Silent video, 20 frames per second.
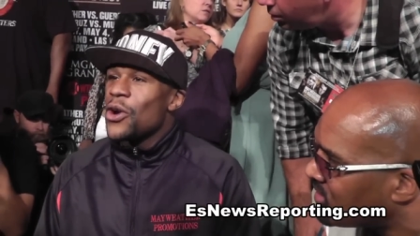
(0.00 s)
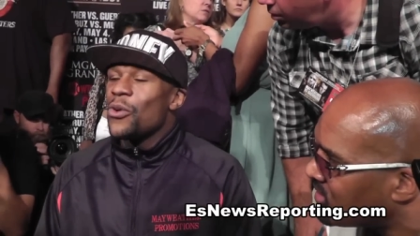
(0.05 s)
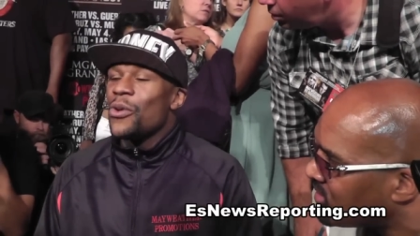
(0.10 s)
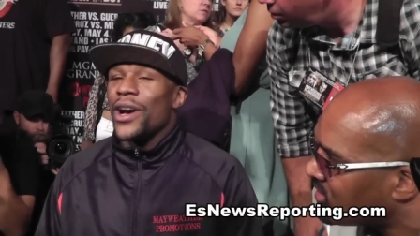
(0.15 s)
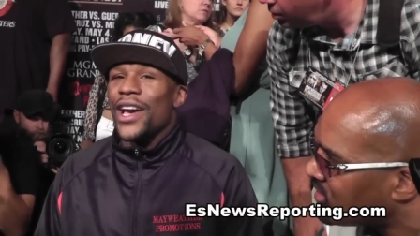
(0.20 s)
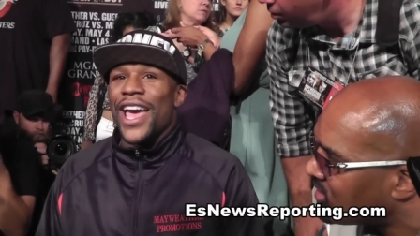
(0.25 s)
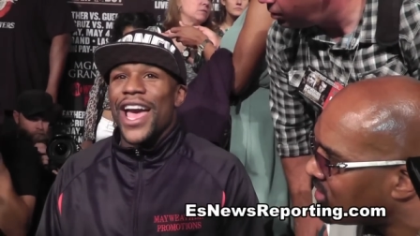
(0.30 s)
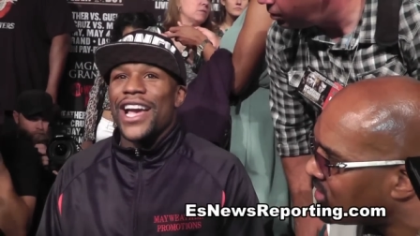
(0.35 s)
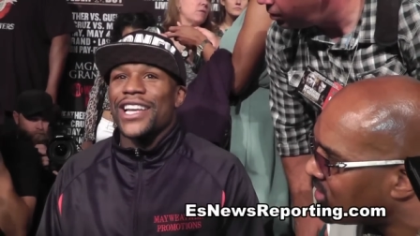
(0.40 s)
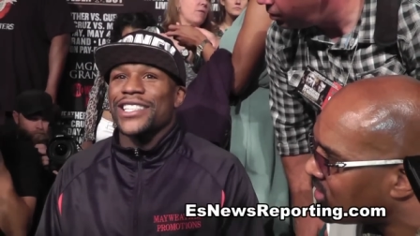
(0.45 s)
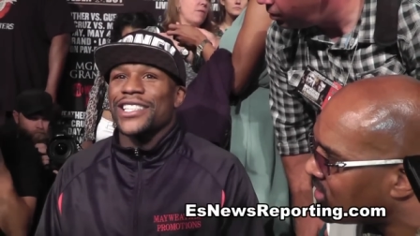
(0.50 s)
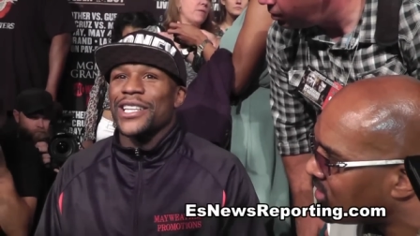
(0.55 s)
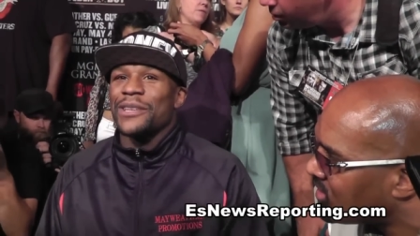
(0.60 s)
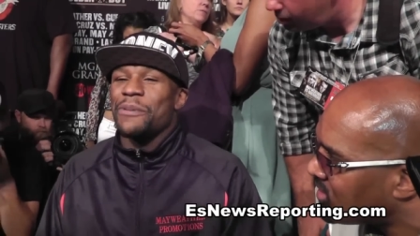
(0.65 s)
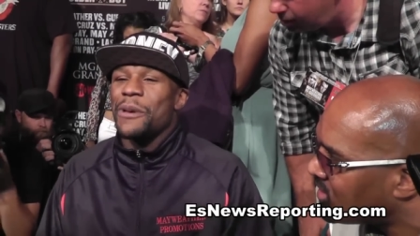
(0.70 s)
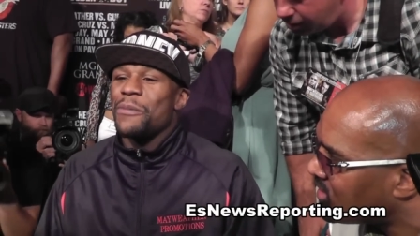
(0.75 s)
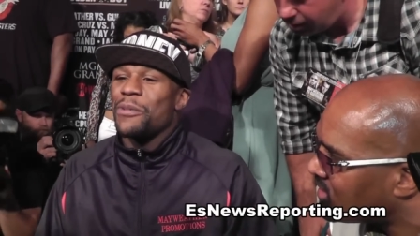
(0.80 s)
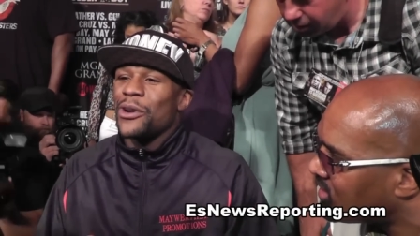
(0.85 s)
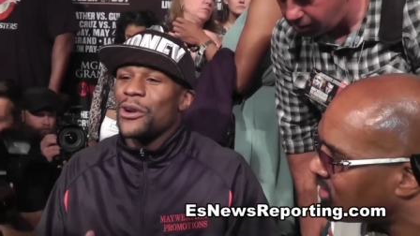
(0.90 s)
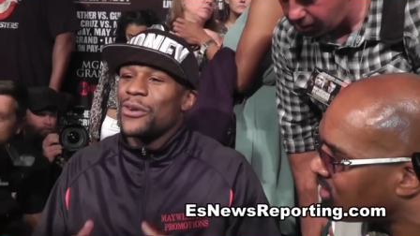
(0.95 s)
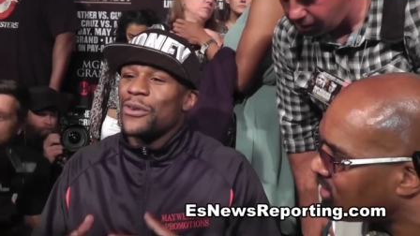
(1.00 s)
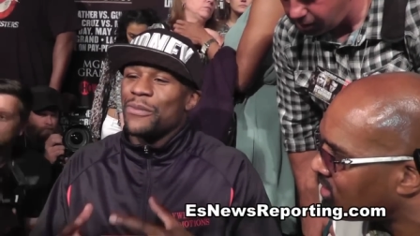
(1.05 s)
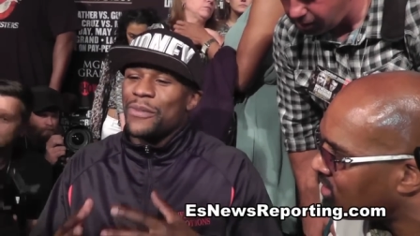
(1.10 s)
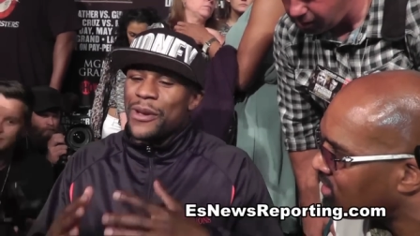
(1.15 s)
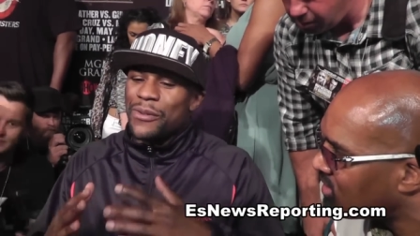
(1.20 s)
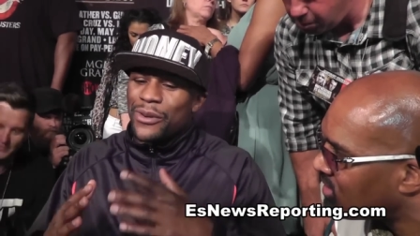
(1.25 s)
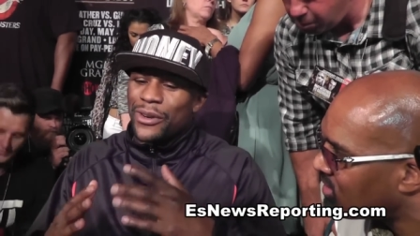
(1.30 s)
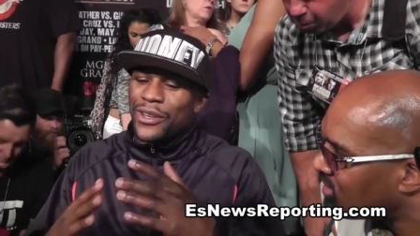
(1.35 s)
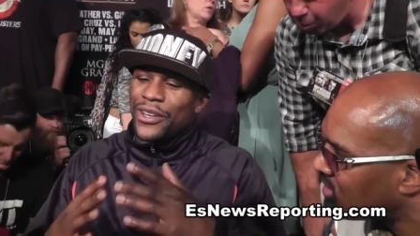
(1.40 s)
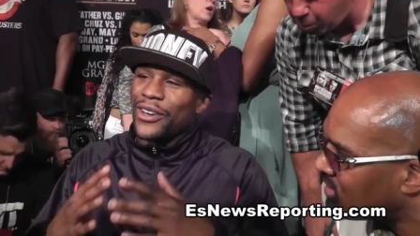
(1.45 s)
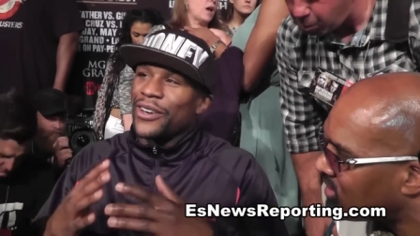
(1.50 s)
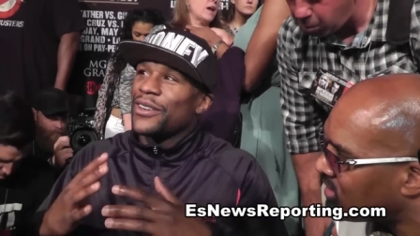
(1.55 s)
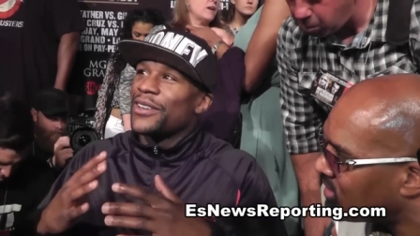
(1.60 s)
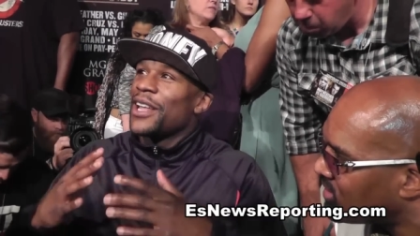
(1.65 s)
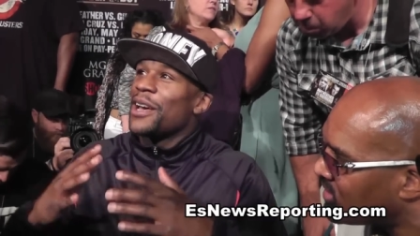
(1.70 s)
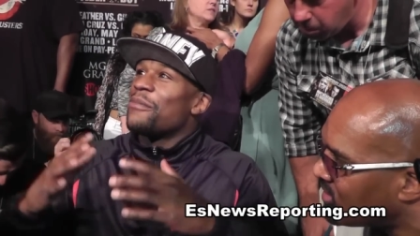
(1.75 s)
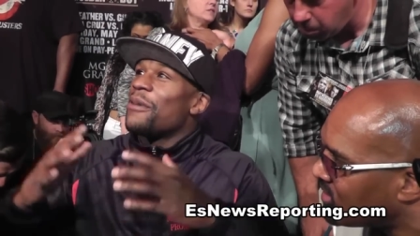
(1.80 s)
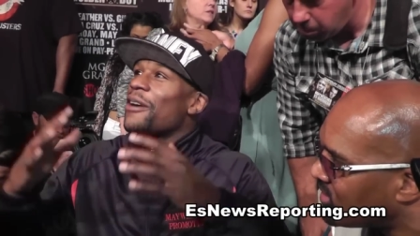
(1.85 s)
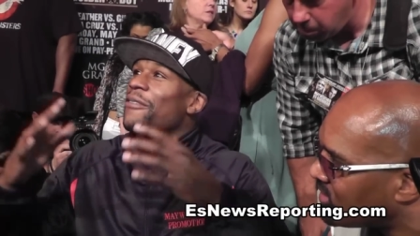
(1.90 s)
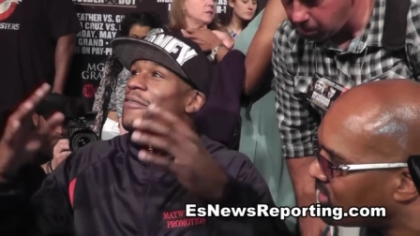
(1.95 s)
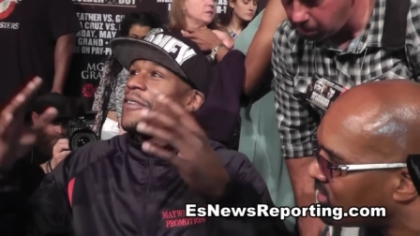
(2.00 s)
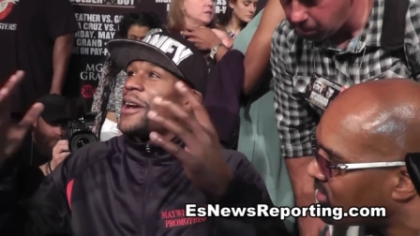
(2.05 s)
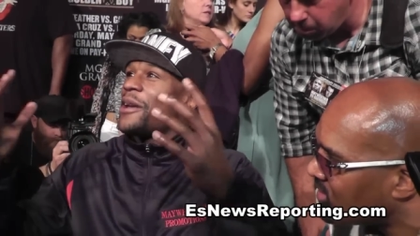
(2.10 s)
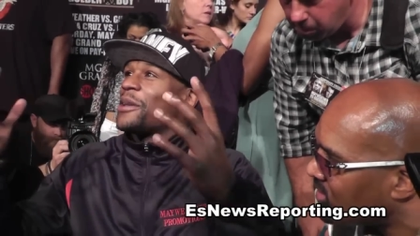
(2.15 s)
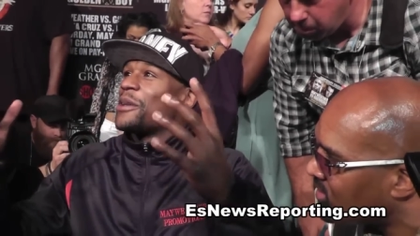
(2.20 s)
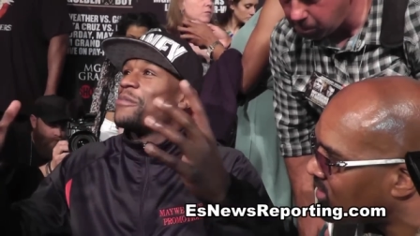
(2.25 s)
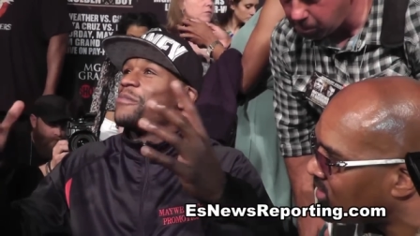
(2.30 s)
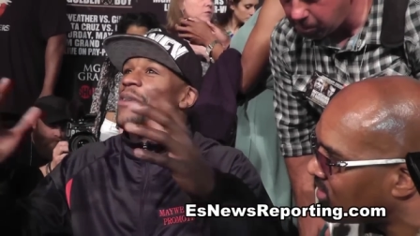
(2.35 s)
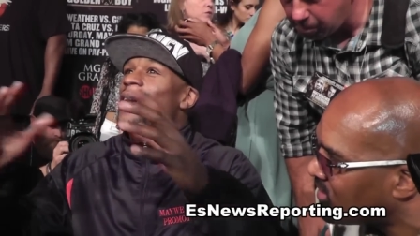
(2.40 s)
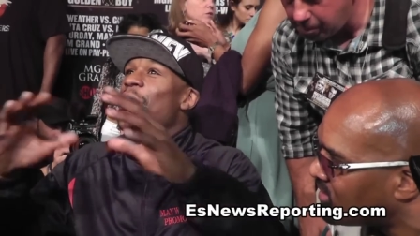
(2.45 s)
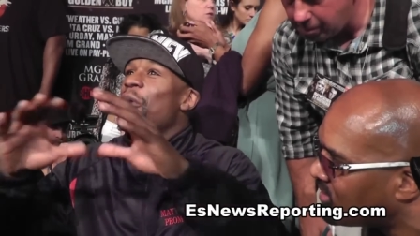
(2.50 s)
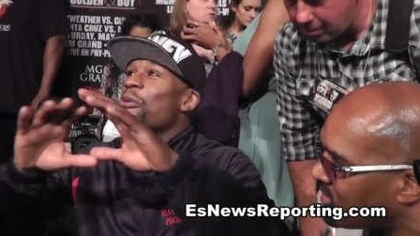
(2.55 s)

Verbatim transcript: Well, actually, people don't people don't know that my family, my